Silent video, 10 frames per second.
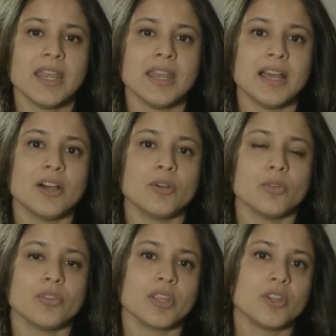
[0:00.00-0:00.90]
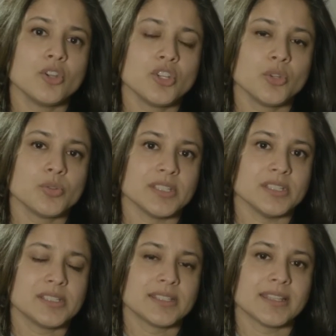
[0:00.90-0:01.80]
Now, the good news
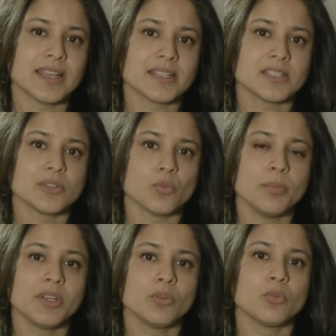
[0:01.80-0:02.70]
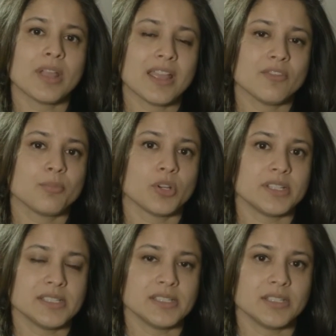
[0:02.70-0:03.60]
is that women who have
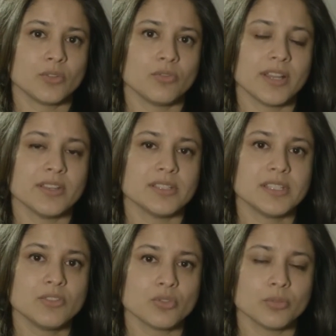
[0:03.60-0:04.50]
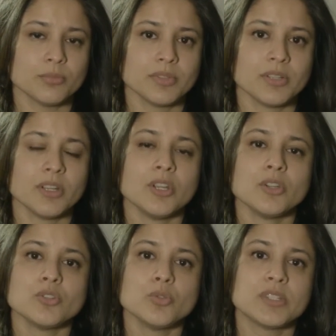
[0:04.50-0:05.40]
polycystic ovarian syndrome
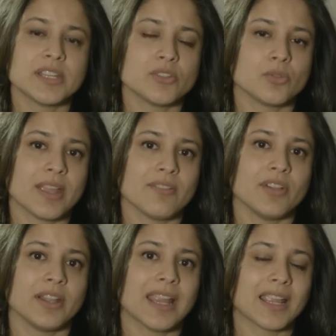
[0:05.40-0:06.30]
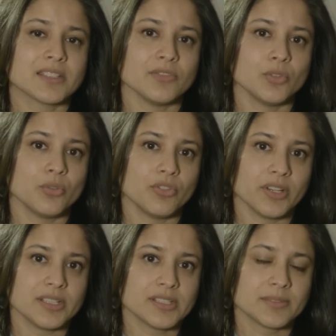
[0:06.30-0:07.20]
do tend to have very active
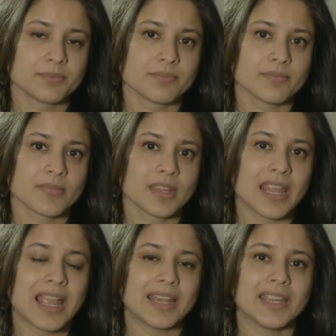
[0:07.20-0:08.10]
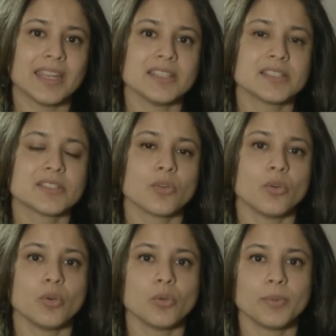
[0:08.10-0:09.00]
ovaries. And hence,
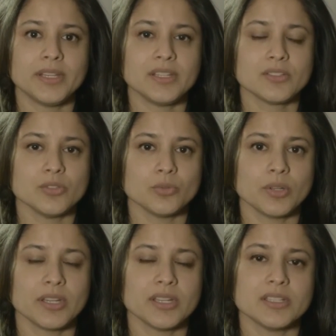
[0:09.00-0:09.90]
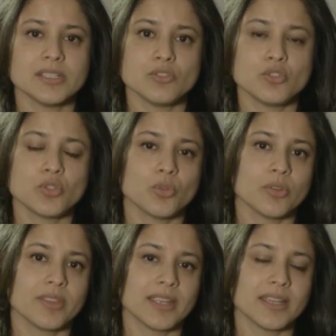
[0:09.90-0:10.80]
all we need to do is ensure
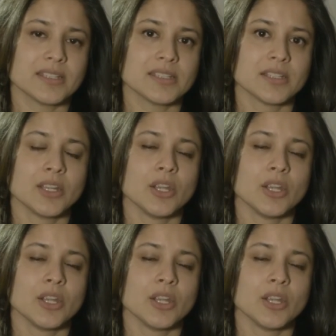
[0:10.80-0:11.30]
that